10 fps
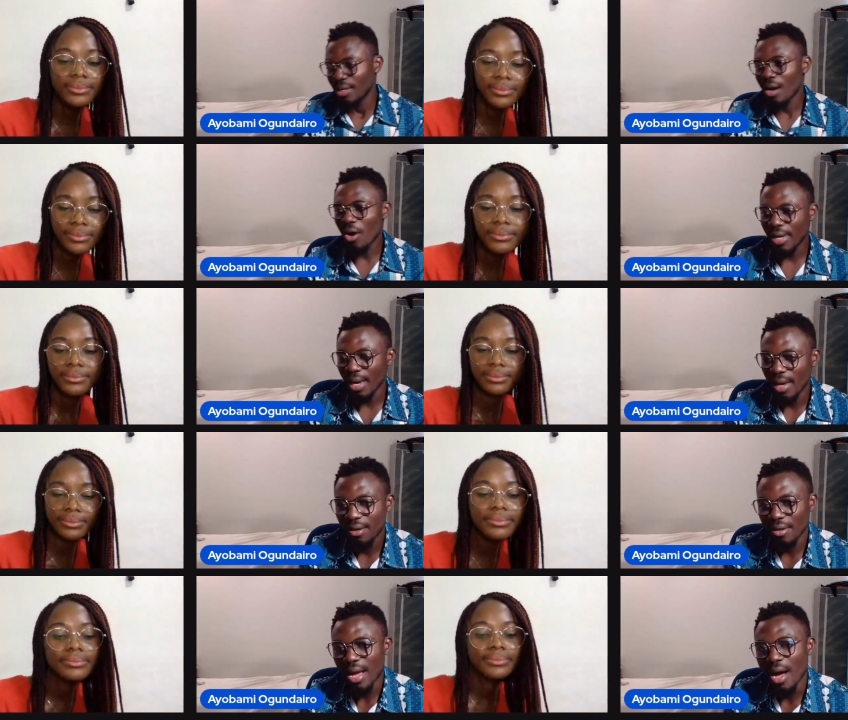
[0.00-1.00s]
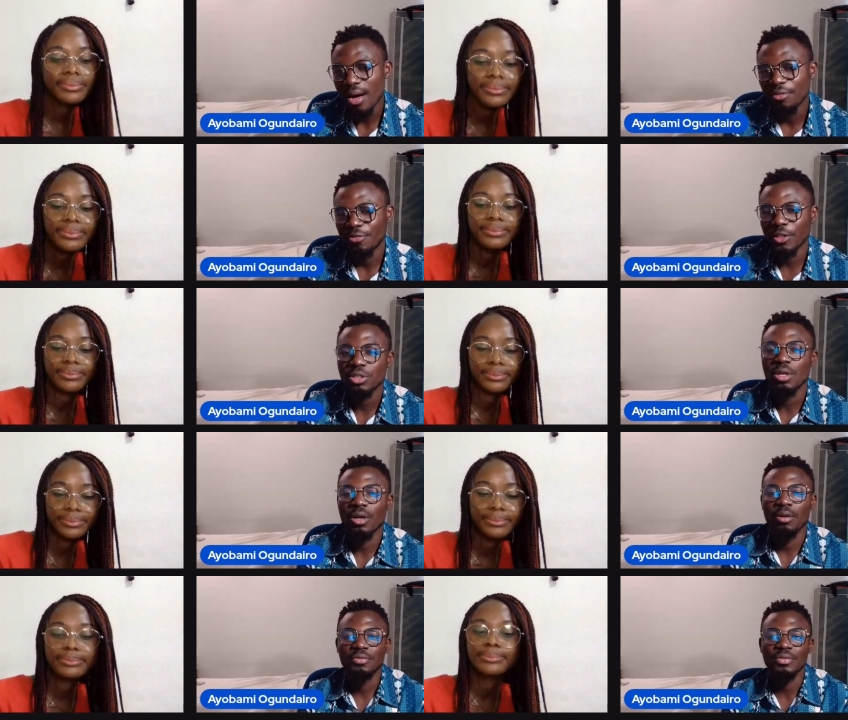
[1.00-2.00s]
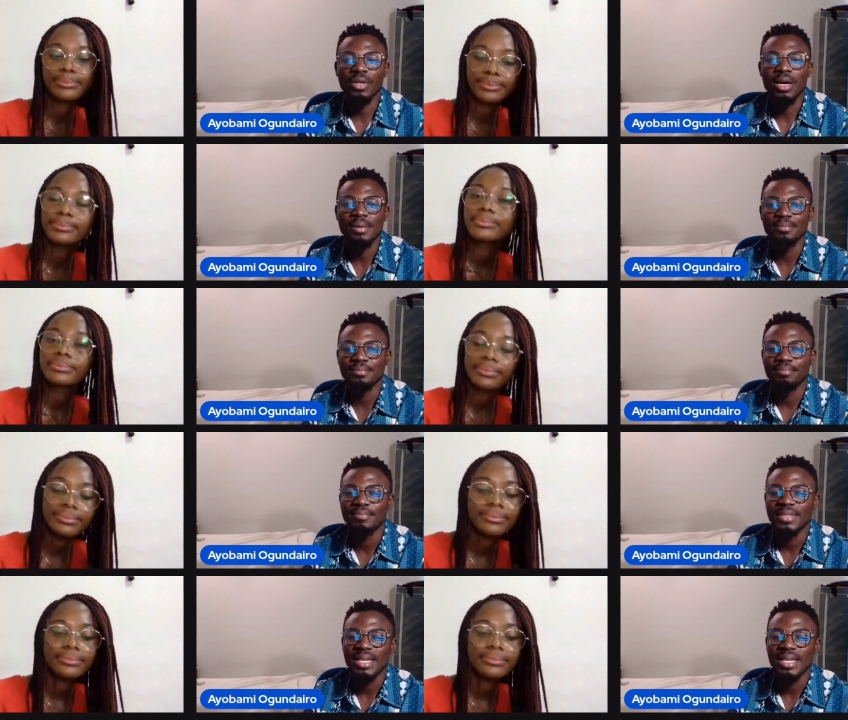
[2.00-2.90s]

Speaker 1: Okay, uh, first off, um,